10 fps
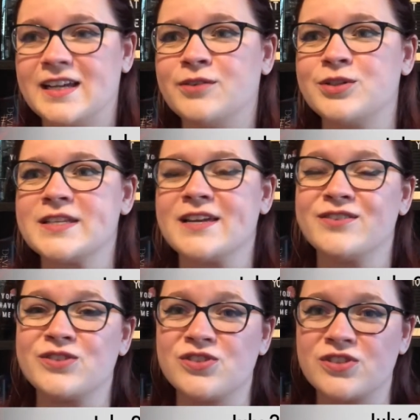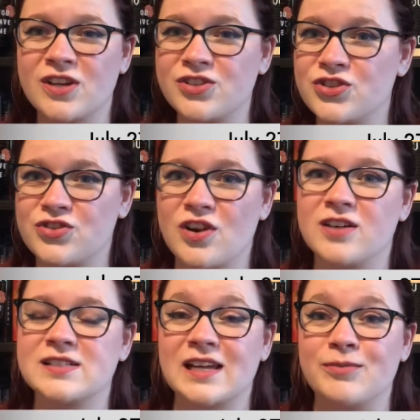It was a such a
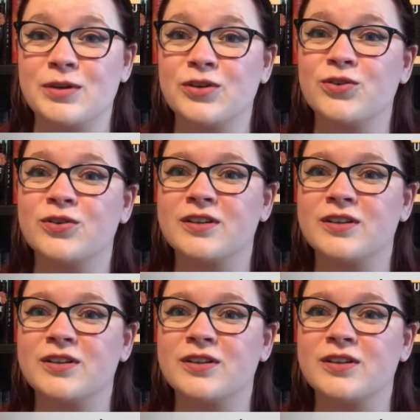strong debut